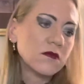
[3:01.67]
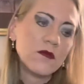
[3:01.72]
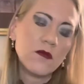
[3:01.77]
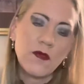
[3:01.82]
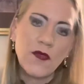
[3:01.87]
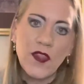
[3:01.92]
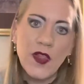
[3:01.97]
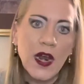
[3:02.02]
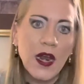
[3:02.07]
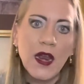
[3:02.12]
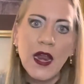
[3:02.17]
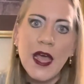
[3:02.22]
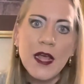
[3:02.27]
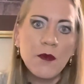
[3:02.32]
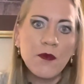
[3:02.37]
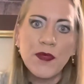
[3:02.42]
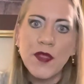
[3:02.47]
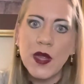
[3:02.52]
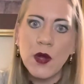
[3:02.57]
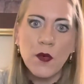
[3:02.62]
Let
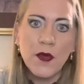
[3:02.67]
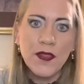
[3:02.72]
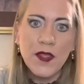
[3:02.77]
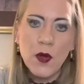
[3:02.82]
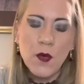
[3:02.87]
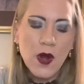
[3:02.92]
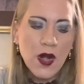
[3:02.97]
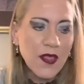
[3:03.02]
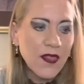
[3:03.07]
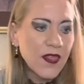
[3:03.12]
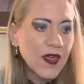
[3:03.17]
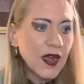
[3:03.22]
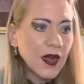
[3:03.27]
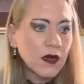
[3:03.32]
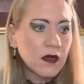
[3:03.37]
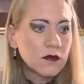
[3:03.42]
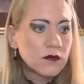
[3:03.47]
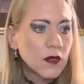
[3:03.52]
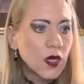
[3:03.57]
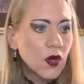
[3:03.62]
them think what they want to think,
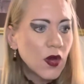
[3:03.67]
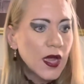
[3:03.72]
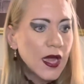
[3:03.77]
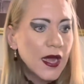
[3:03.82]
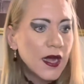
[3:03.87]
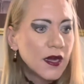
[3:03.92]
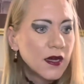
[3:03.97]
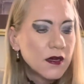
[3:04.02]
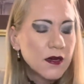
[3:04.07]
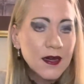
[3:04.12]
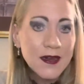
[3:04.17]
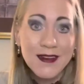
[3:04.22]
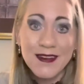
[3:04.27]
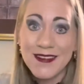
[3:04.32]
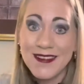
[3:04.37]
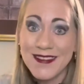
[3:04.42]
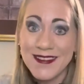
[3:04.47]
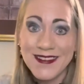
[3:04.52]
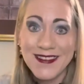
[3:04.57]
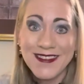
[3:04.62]
okay?
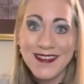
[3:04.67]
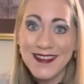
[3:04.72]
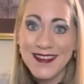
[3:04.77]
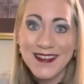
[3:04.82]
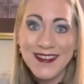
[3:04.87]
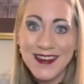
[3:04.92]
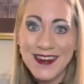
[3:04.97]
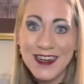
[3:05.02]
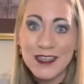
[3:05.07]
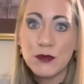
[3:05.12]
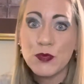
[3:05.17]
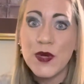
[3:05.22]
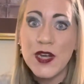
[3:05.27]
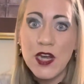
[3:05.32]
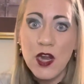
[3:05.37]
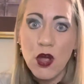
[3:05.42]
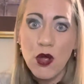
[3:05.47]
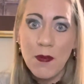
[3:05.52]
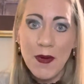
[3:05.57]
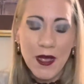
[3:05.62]
Because we
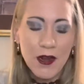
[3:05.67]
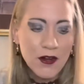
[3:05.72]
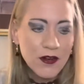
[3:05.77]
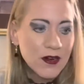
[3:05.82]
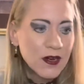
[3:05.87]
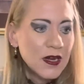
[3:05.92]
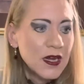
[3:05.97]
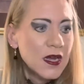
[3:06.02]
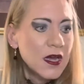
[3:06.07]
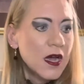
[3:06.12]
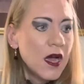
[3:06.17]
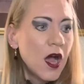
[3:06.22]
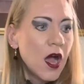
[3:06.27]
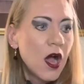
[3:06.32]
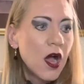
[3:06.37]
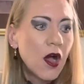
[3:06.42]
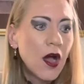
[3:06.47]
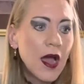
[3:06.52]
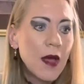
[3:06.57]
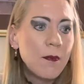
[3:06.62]
know better.
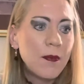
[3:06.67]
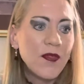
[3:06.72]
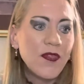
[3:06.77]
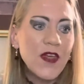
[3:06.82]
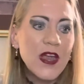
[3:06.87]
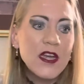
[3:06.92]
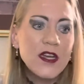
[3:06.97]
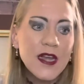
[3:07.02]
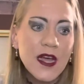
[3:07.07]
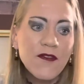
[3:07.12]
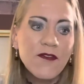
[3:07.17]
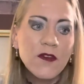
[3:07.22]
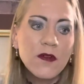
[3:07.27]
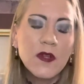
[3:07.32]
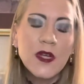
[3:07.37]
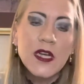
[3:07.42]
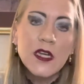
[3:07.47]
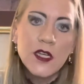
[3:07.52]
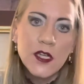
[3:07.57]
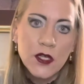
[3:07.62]
All right, but they
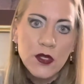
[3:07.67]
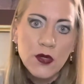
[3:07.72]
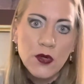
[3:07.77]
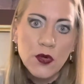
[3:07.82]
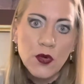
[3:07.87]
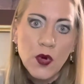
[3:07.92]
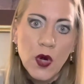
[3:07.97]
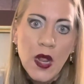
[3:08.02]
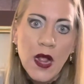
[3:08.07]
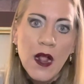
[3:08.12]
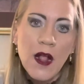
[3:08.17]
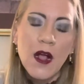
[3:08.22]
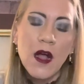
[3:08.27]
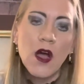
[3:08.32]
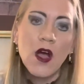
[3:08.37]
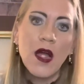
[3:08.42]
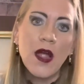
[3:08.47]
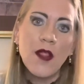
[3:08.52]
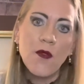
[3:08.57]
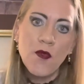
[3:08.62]
definitely do. All
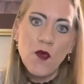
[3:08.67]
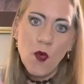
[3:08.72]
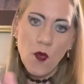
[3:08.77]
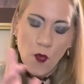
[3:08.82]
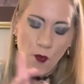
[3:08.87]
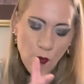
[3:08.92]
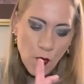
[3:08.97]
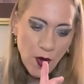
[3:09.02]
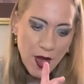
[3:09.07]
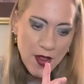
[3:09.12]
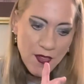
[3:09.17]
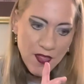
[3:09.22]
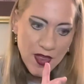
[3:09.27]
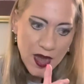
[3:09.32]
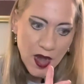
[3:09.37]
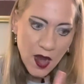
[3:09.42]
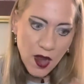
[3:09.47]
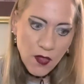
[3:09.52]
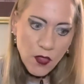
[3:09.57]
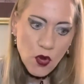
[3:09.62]
right, and the
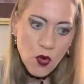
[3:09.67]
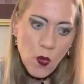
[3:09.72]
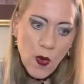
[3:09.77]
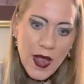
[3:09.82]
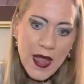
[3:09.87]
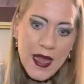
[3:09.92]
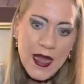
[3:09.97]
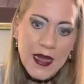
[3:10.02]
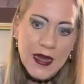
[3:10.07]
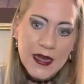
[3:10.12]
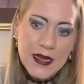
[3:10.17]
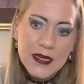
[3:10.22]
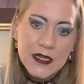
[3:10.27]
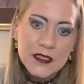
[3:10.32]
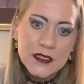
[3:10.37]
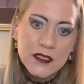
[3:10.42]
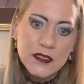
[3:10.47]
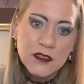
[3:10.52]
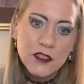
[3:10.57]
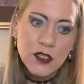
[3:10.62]
other way
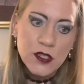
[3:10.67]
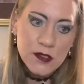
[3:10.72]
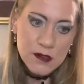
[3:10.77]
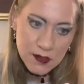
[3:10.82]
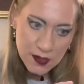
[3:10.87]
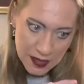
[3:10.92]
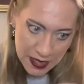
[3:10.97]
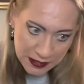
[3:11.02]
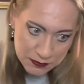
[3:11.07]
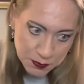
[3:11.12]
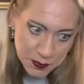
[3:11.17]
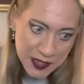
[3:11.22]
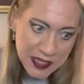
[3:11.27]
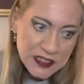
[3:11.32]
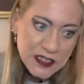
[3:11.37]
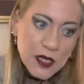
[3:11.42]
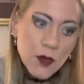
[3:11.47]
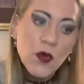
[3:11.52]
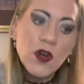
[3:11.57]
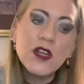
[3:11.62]
is to, that's because
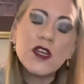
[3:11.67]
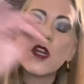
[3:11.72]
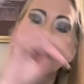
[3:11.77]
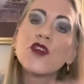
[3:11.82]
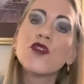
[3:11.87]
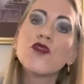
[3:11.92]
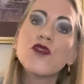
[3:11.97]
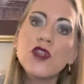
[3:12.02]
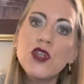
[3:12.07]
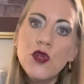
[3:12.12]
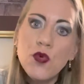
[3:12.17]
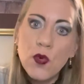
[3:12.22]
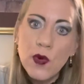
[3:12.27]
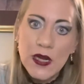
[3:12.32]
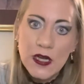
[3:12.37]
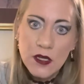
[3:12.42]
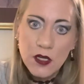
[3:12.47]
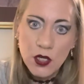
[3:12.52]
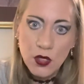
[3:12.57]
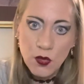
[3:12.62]
they want to turn you
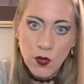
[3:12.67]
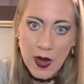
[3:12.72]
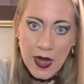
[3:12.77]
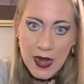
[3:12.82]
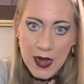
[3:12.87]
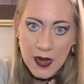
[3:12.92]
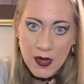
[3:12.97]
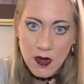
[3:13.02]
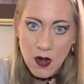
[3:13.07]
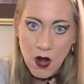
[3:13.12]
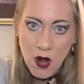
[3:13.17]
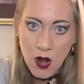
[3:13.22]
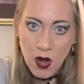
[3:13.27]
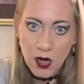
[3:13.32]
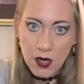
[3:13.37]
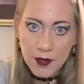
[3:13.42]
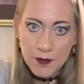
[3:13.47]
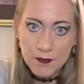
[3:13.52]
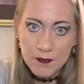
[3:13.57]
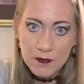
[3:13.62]
into a narc,
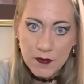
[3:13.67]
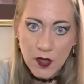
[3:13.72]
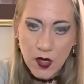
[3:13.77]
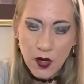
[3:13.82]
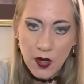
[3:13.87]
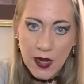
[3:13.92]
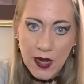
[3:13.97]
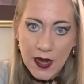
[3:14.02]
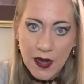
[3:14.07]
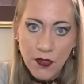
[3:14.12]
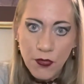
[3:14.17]
okay?